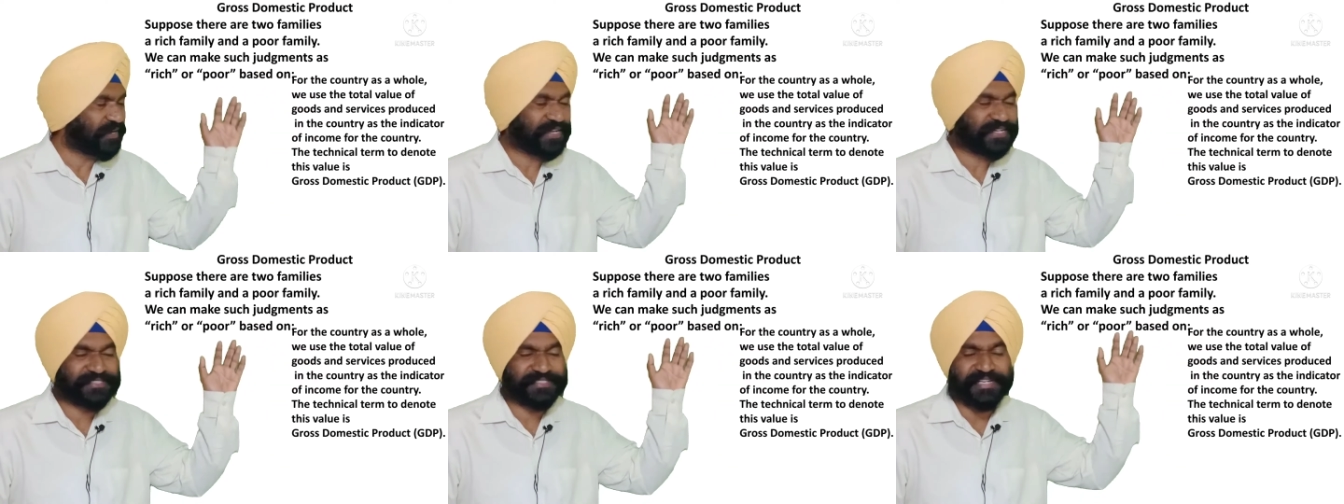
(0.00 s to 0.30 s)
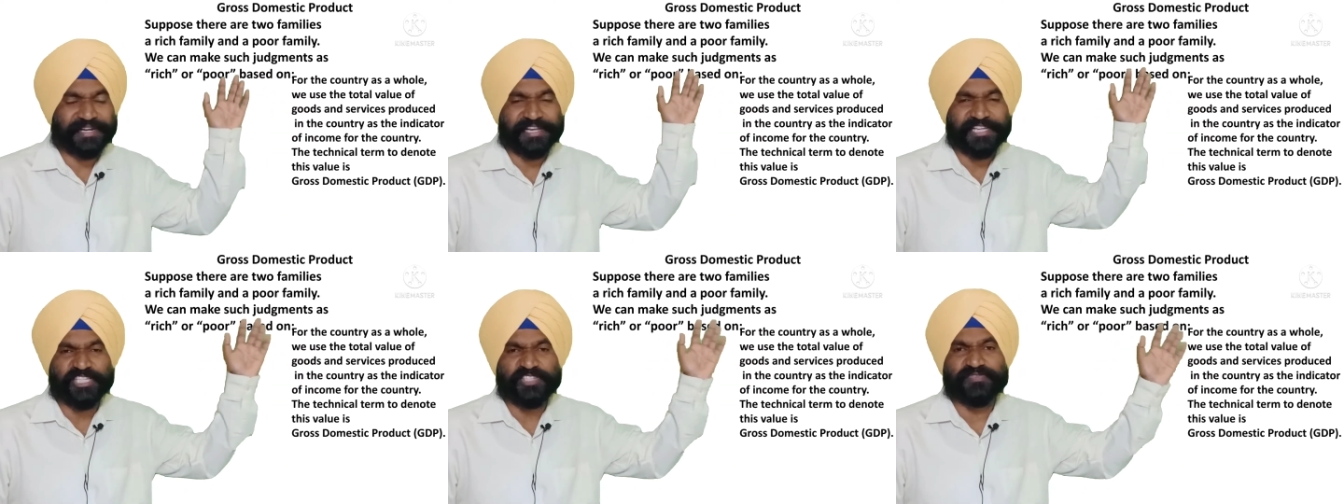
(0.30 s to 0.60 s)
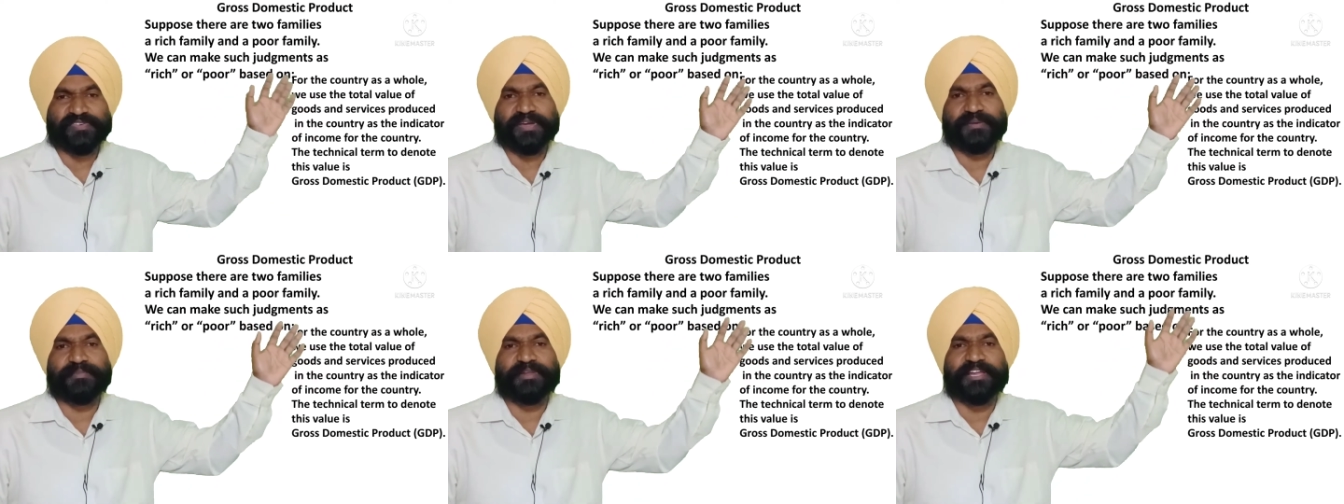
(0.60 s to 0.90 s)
a rich
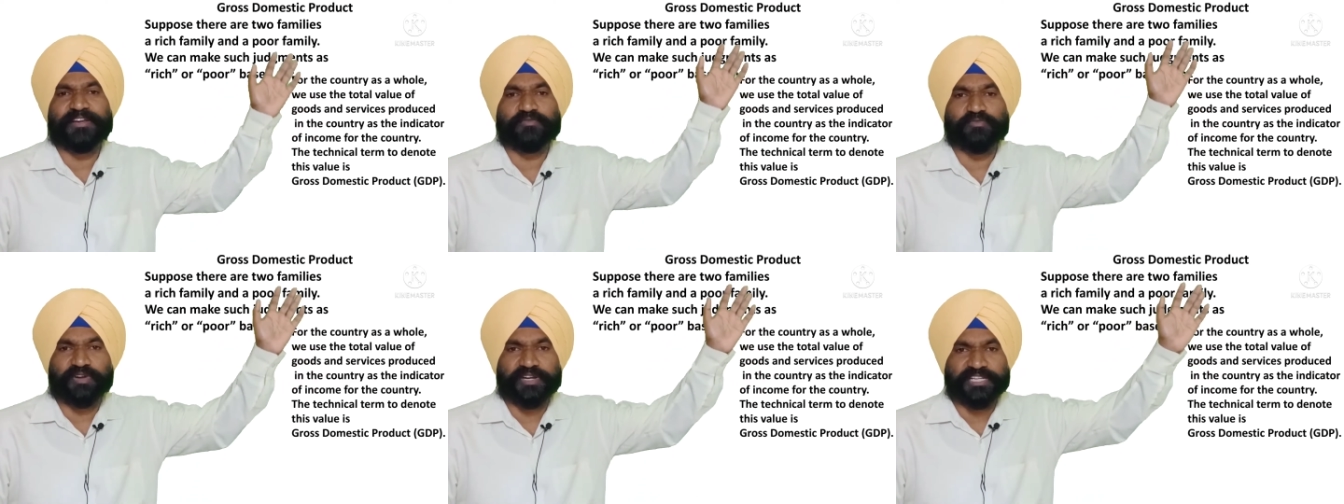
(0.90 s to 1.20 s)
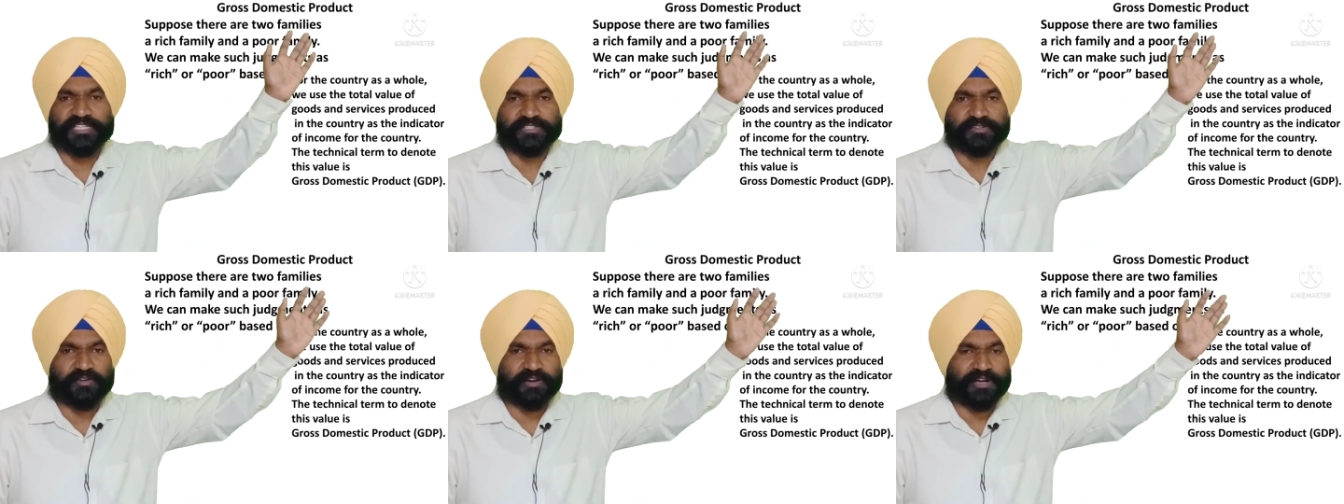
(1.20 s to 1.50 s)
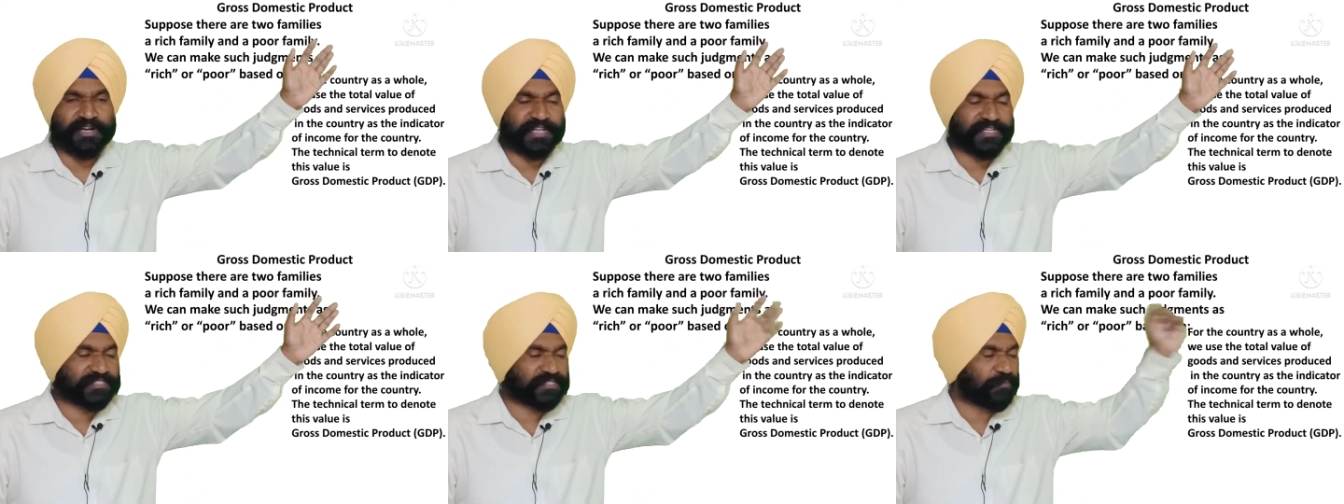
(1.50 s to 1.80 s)
family and one is called
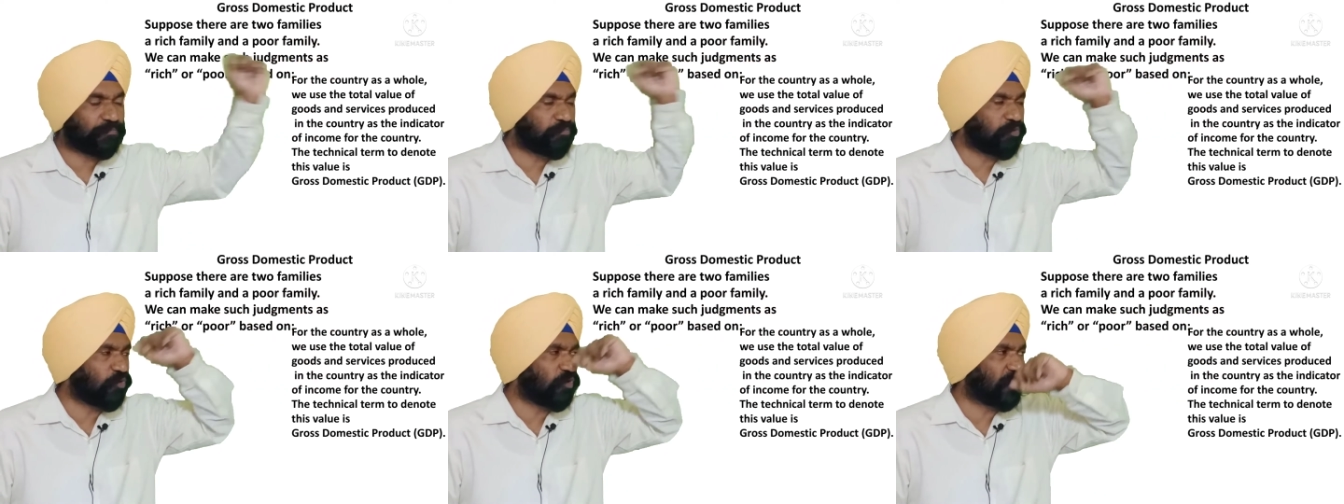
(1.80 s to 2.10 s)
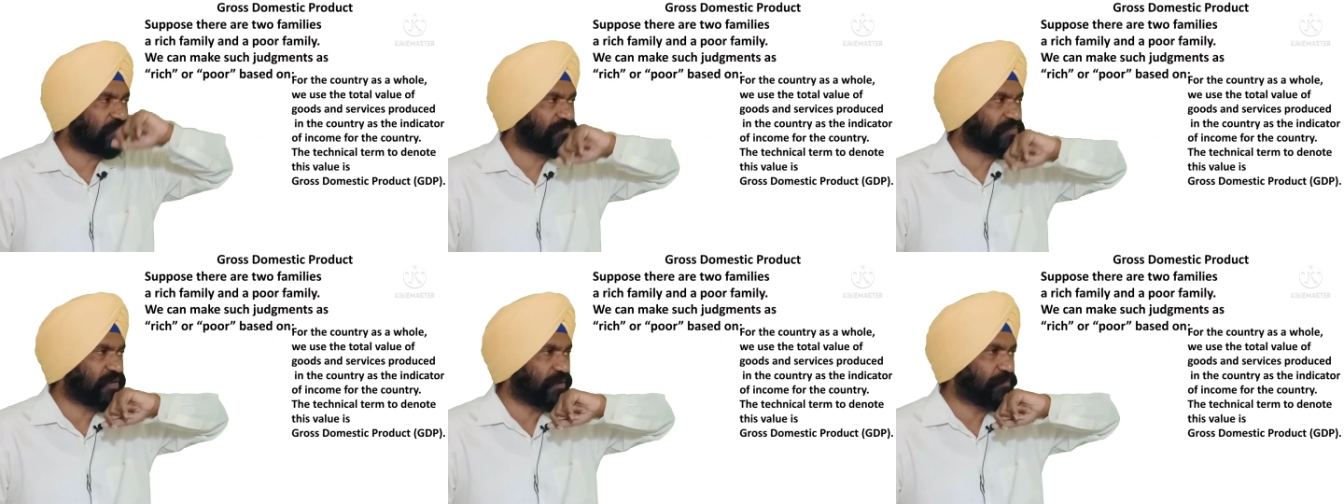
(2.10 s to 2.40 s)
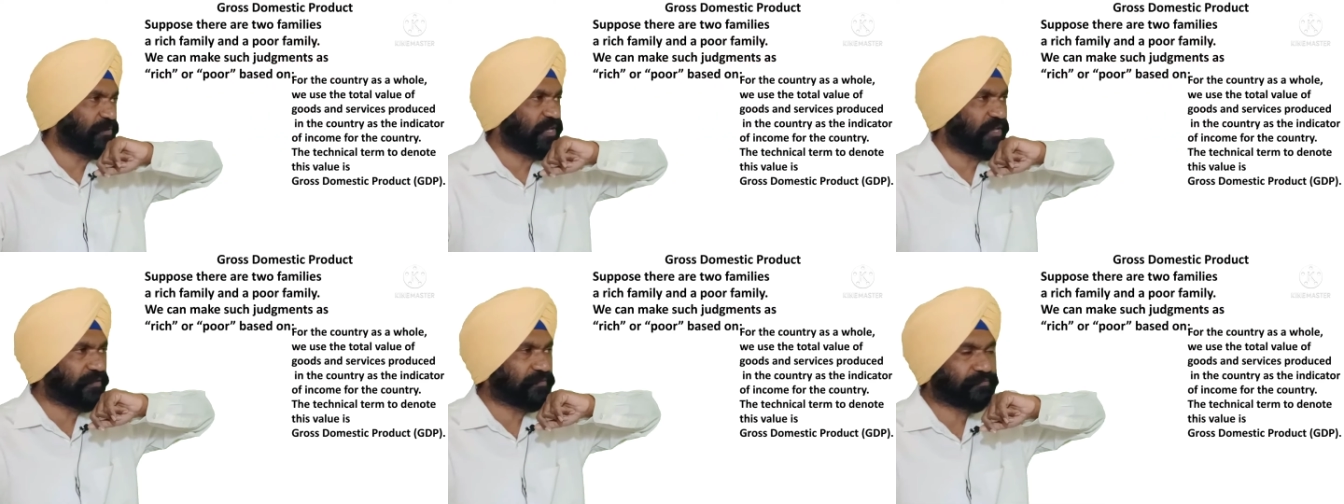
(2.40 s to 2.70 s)
as a poor
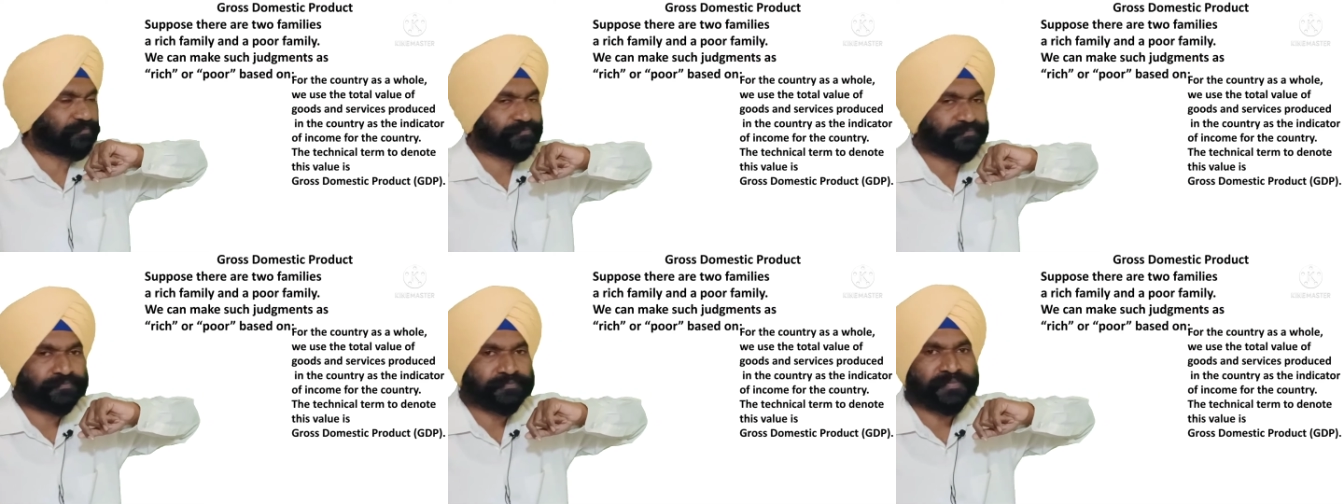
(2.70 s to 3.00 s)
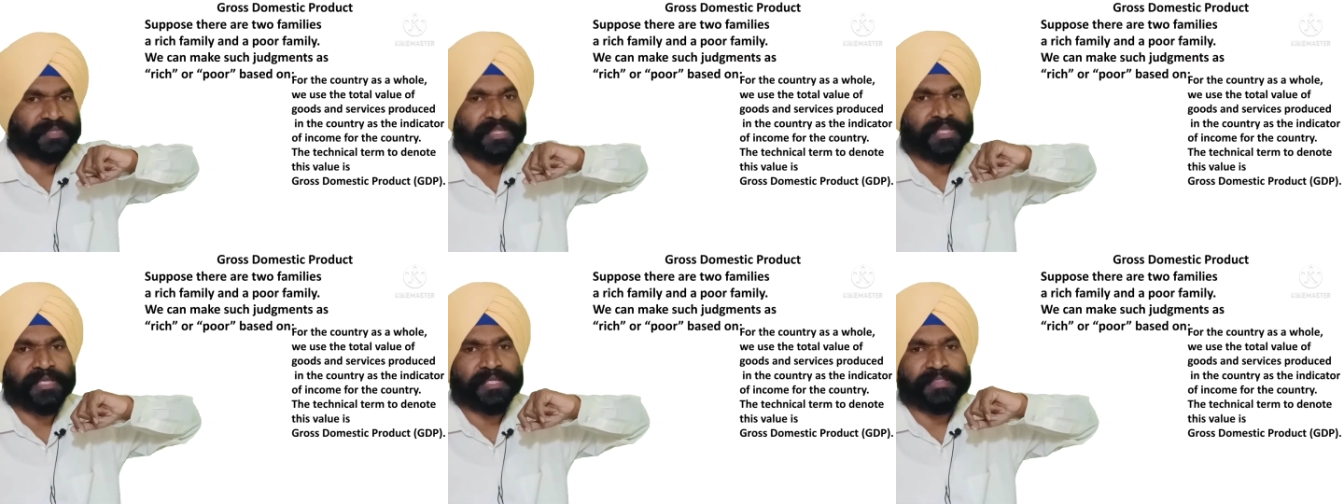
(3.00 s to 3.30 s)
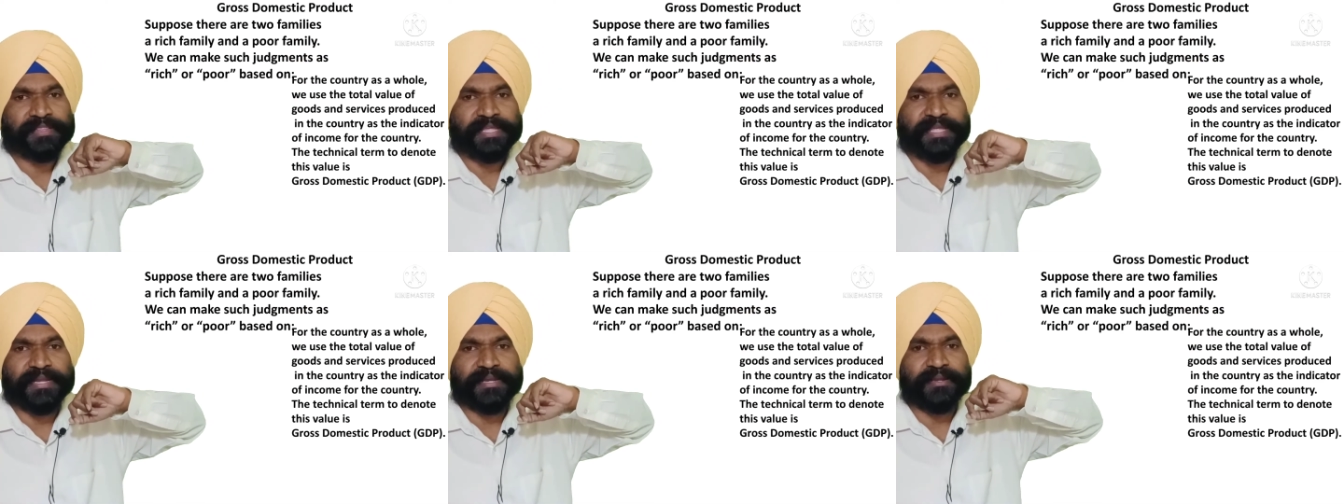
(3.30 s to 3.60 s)
family.
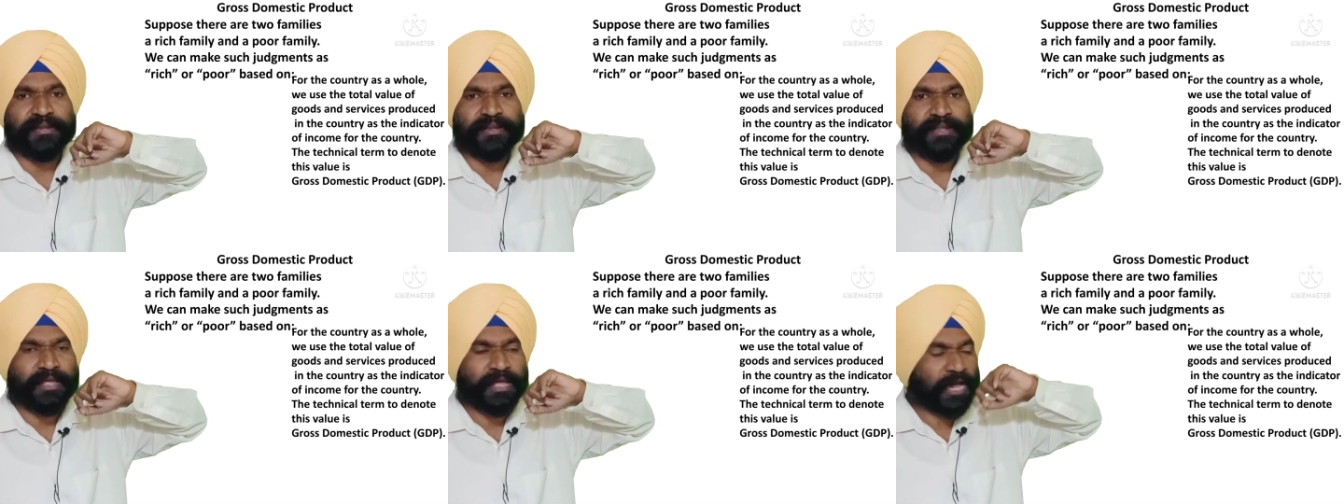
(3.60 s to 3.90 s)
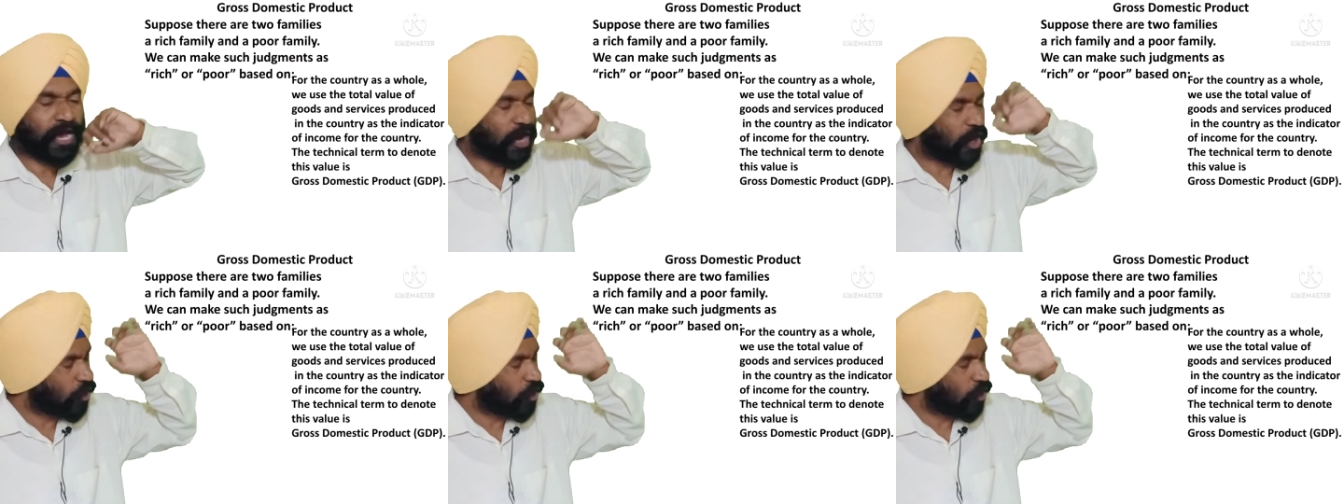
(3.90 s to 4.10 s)
Then how